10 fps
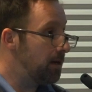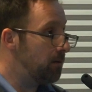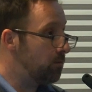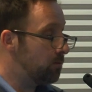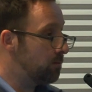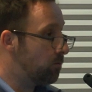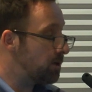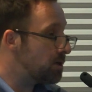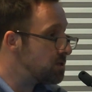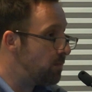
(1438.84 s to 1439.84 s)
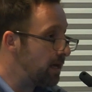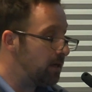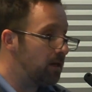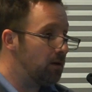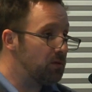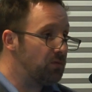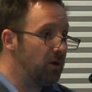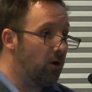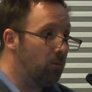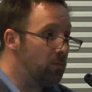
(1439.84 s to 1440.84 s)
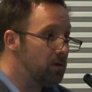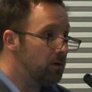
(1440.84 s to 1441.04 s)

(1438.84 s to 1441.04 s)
and what doesn't make it into the film,